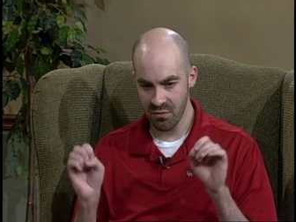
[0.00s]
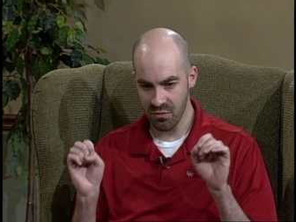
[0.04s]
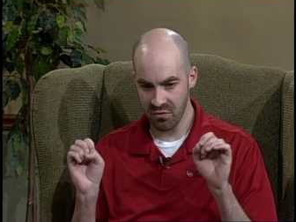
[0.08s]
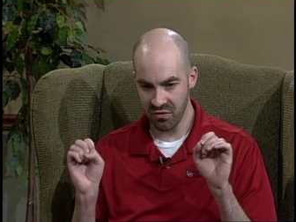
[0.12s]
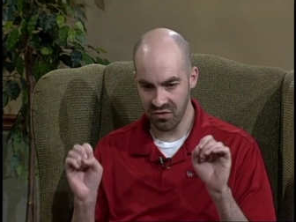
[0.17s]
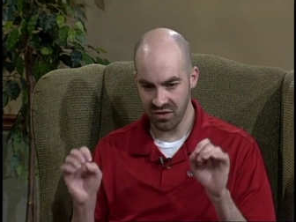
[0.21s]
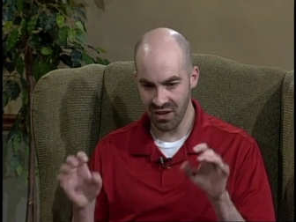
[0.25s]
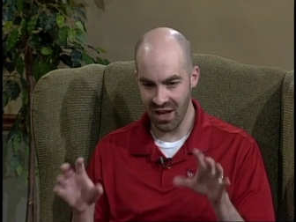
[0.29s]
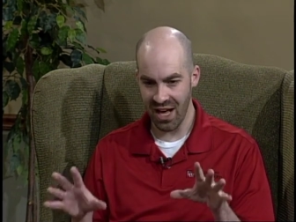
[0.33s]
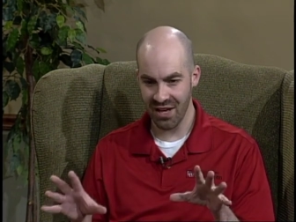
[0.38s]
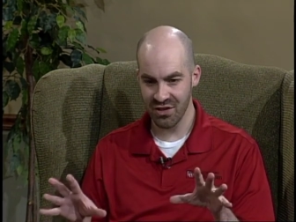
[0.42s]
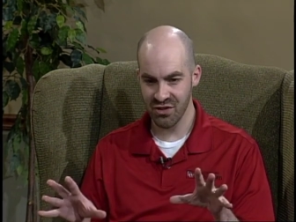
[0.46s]

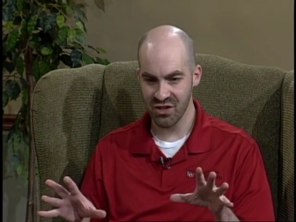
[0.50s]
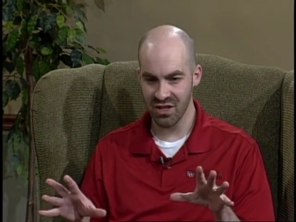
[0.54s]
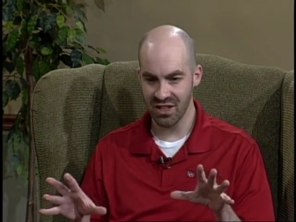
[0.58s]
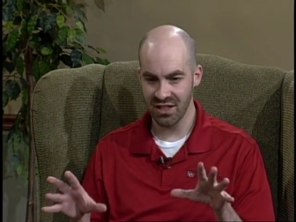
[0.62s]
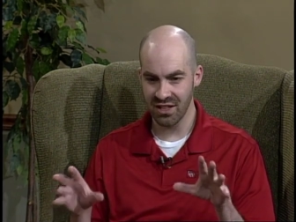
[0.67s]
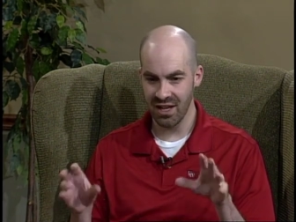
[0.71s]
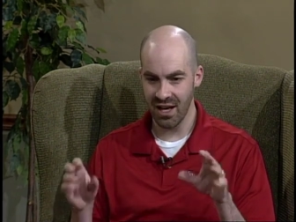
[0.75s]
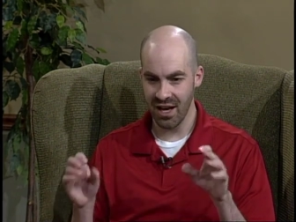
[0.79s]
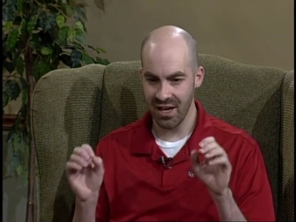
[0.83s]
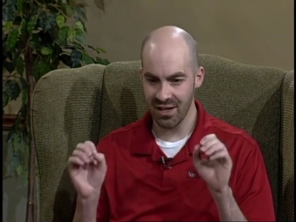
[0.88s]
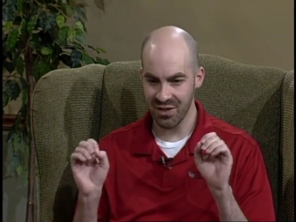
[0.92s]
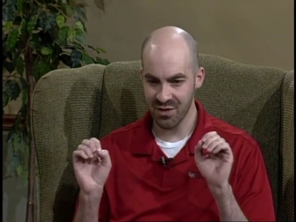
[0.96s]
flashing
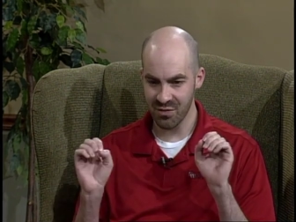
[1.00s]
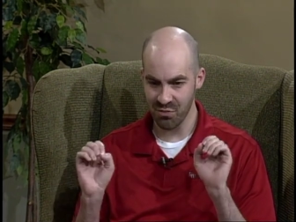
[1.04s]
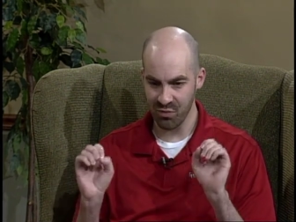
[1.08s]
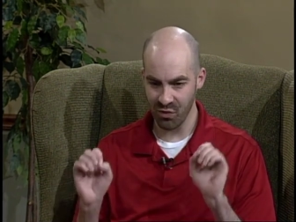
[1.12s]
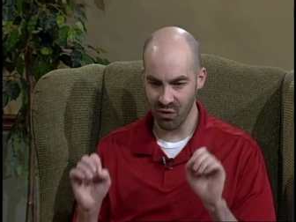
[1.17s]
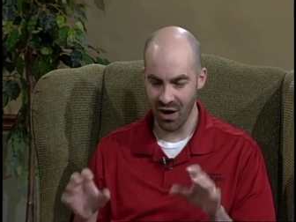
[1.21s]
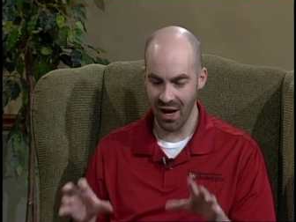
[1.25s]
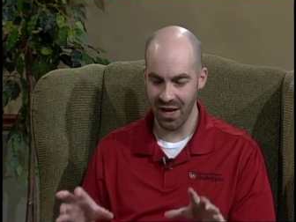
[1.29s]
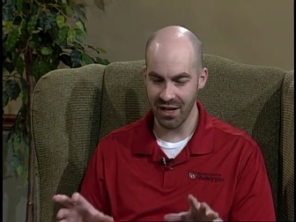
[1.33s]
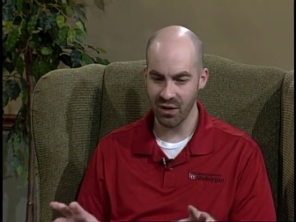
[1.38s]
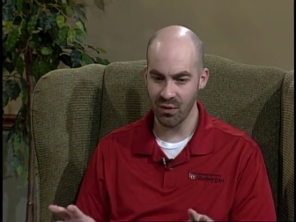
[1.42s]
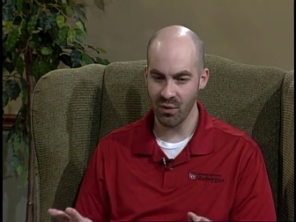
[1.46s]
lights,
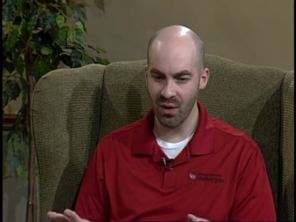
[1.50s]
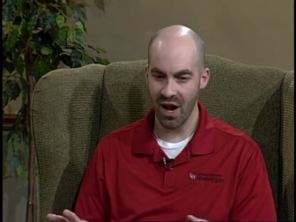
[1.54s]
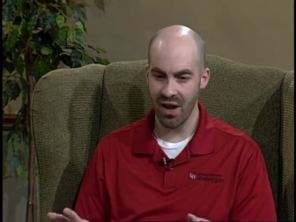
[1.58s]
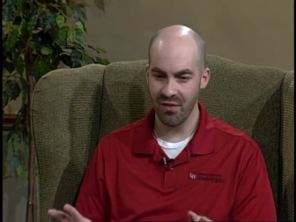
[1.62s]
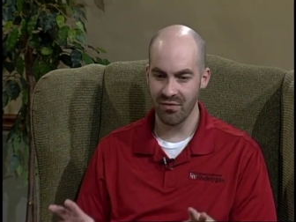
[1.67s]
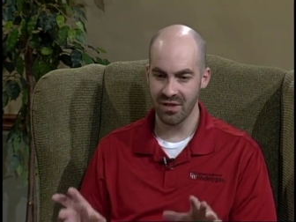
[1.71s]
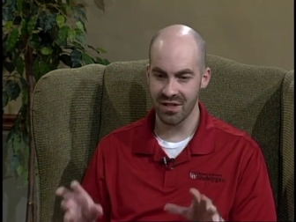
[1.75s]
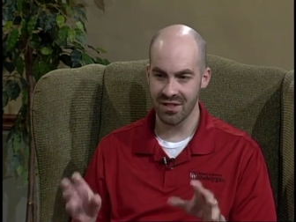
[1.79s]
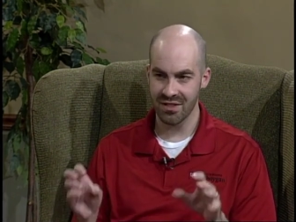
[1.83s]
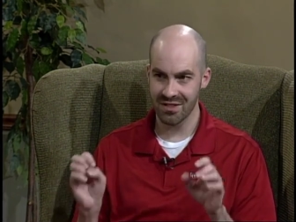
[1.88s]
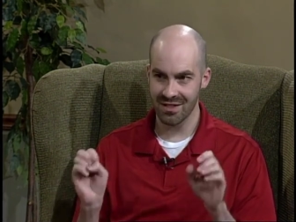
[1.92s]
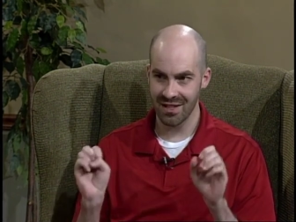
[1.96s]
bright
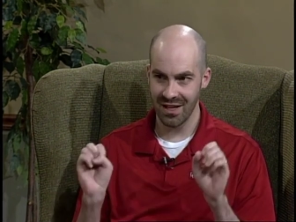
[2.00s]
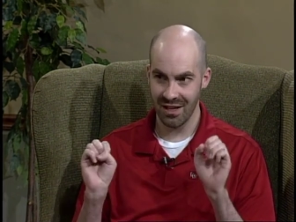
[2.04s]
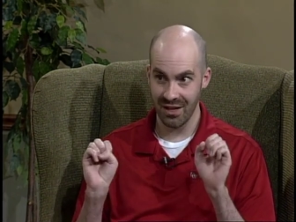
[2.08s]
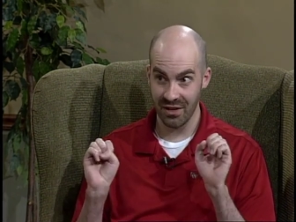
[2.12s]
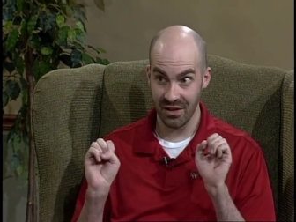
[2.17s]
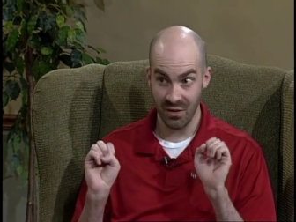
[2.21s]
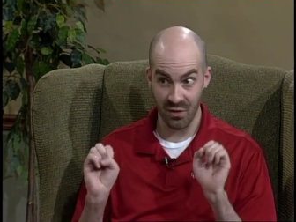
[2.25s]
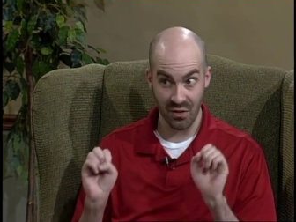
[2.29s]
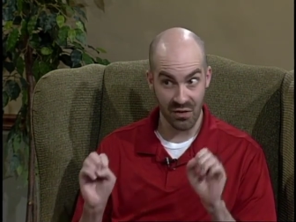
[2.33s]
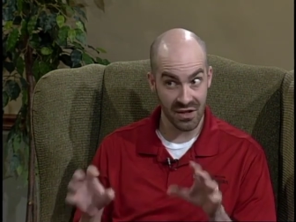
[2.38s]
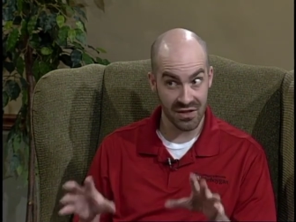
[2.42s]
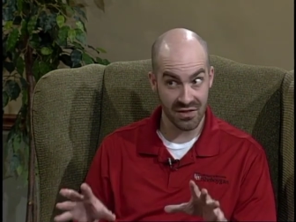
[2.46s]
graphics
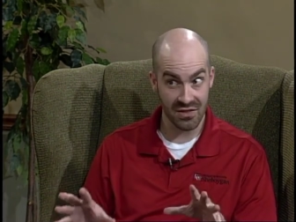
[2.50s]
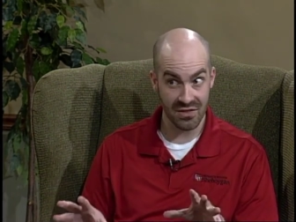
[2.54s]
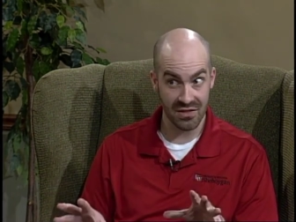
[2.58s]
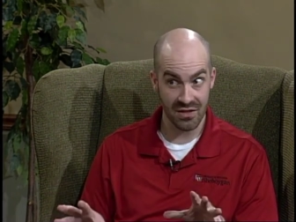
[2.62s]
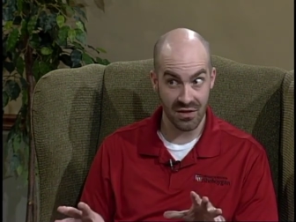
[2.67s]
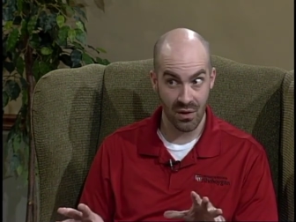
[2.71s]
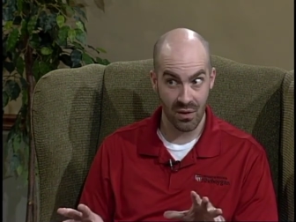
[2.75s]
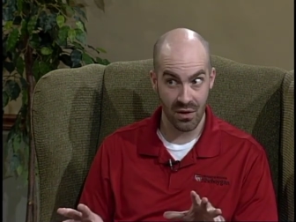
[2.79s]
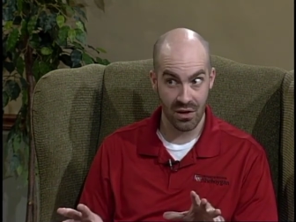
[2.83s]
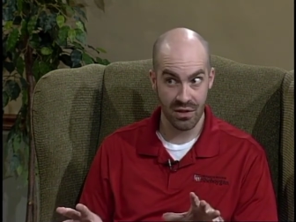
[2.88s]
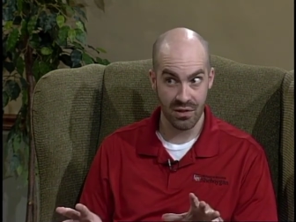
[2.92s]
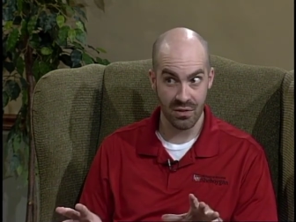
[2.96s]
telling you this is
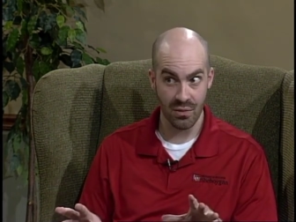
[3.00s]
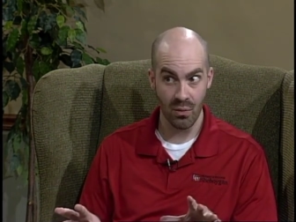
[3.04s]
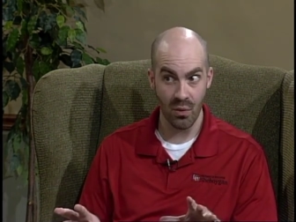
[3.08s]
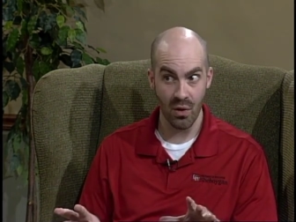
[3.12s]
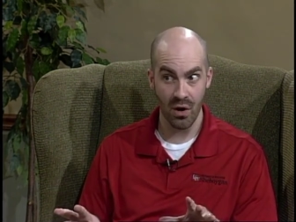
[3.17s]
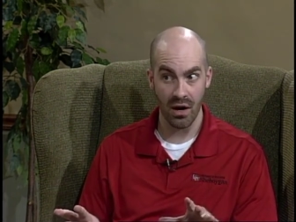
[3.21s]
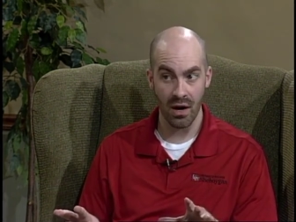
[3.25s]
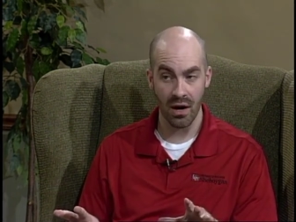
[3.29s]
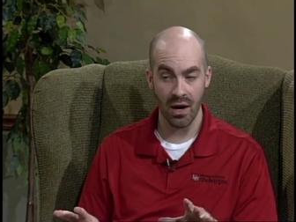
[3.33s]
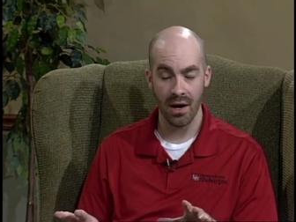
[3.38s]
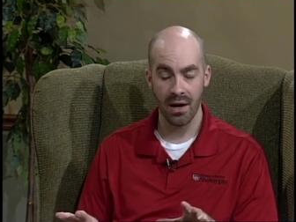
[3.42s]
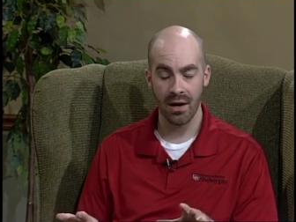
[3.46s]
going to
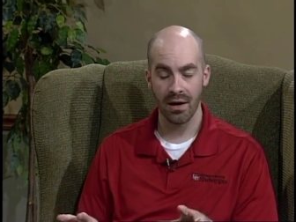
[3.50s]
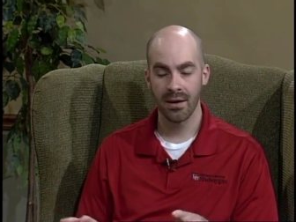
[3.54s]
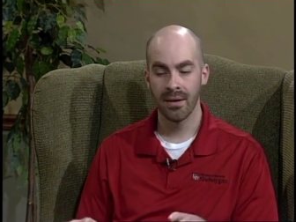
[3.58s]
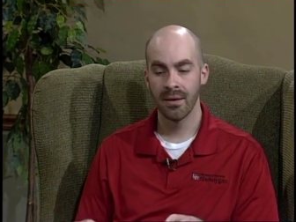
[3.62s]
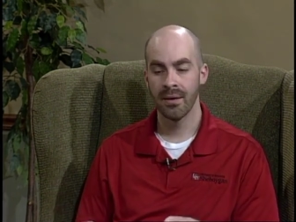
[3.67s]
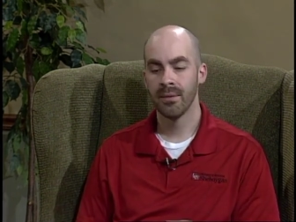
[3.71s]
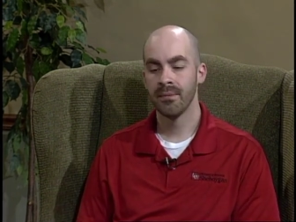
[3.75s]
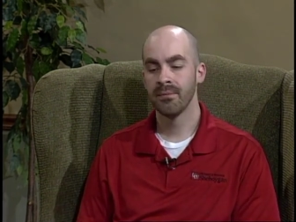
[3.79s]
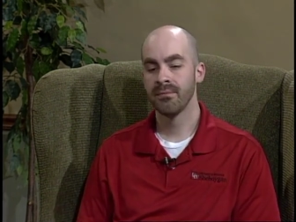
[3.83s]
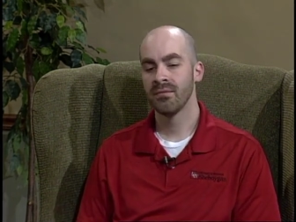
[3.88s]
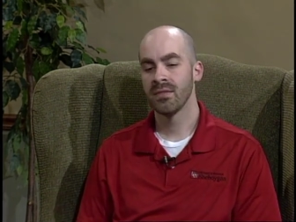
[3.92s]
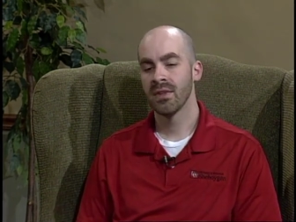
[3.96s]
work.
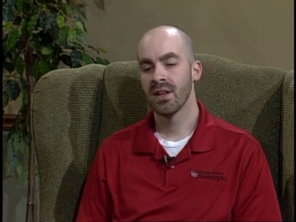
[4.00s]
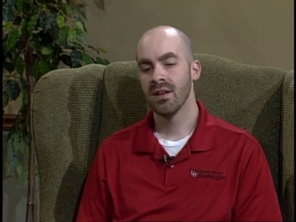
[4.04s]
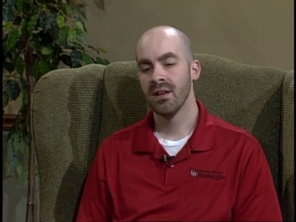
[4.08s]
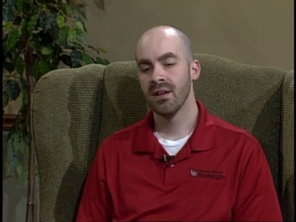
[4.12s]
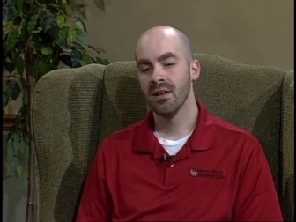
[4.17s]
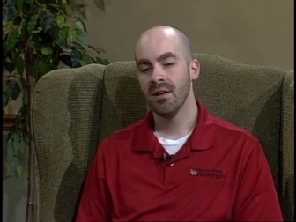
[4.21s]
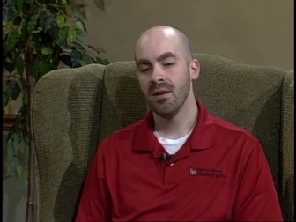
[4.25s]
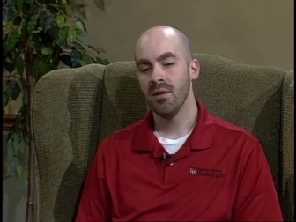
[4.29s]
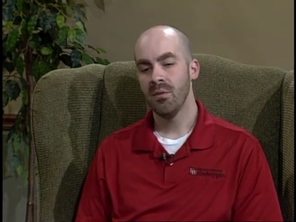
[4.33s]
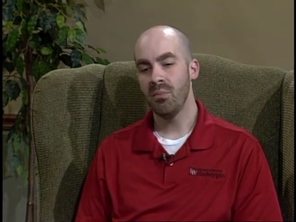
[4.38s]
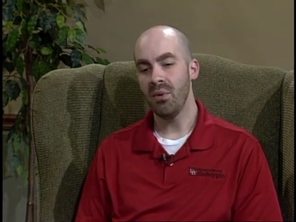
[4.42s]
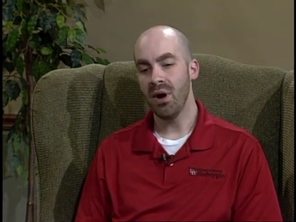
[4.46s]

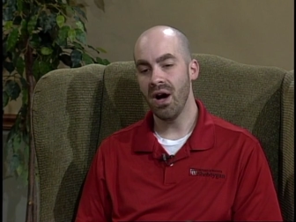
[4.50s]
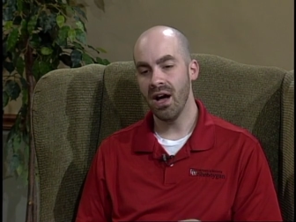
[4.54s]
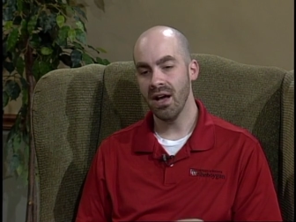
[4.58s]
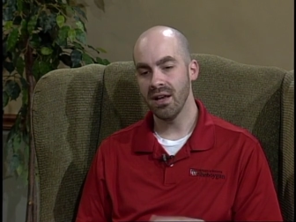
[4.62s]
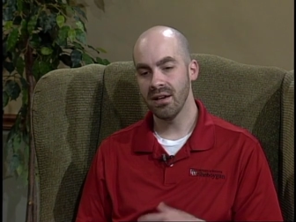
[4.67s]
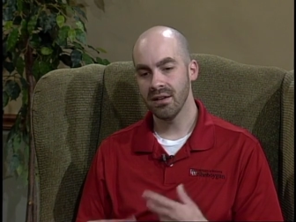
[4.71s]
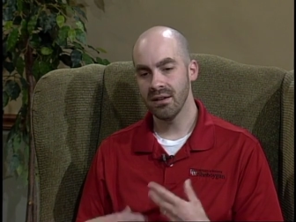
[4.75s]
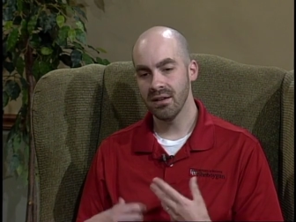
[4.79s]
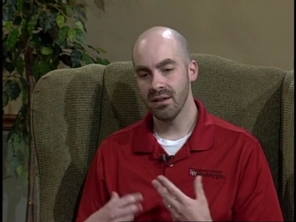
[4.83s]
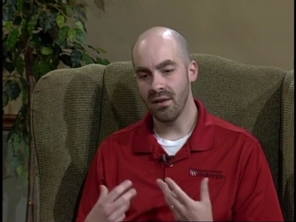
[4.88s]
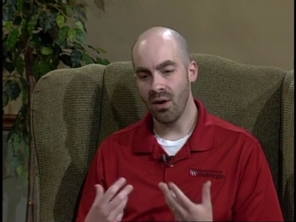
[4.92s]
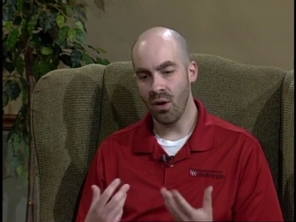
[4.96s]

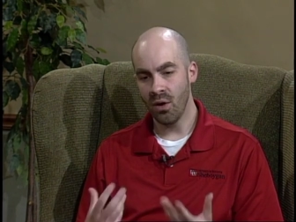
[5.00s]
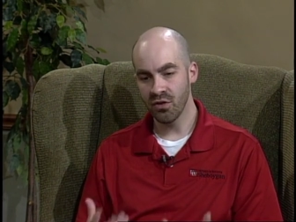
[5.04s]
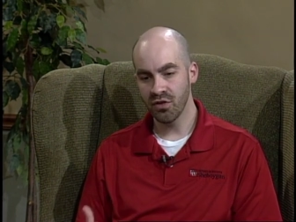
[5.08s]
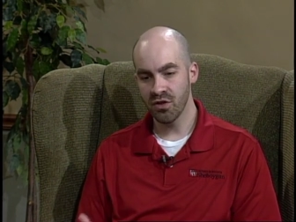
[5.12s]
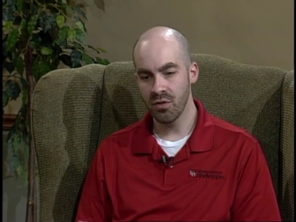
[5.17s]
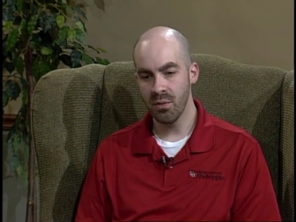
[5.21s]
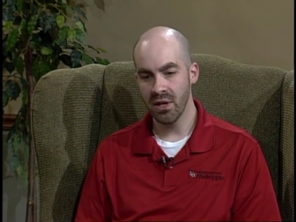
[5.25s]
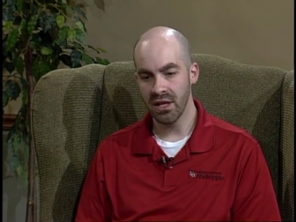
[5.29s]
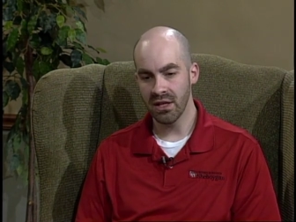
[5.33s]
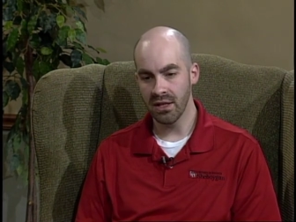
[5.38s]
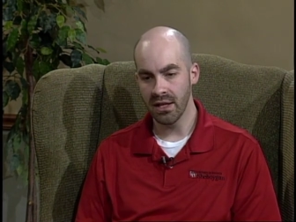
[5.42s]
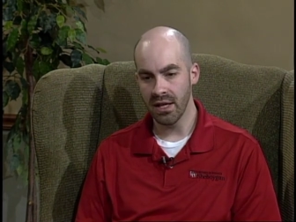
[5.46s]
But
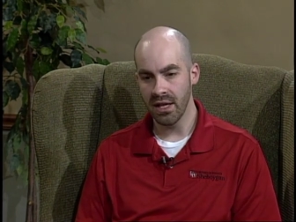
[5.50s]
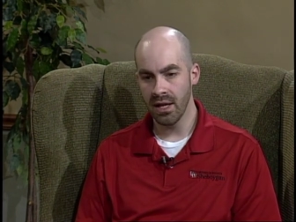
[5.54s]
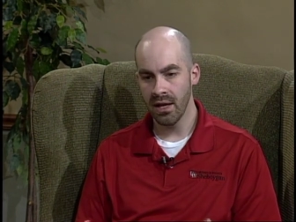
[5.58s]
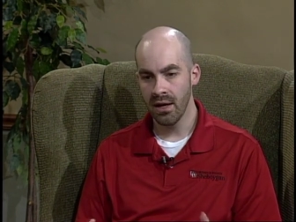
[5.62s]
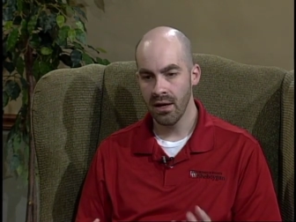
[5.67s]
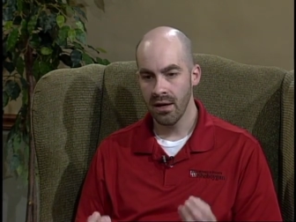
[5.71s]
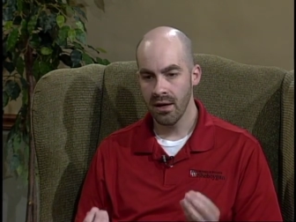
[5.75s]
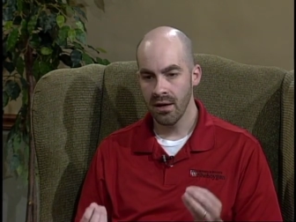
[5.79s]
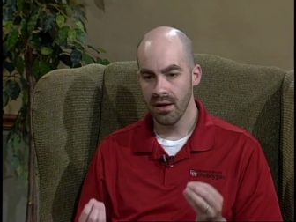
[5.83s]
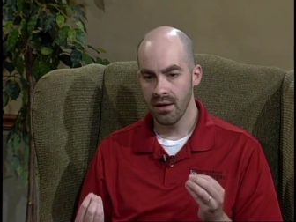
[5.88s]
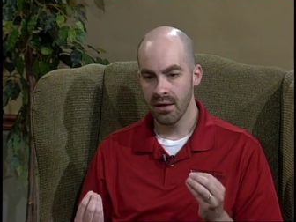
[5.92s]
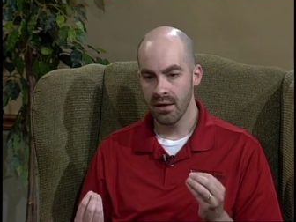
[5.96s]
ultimately,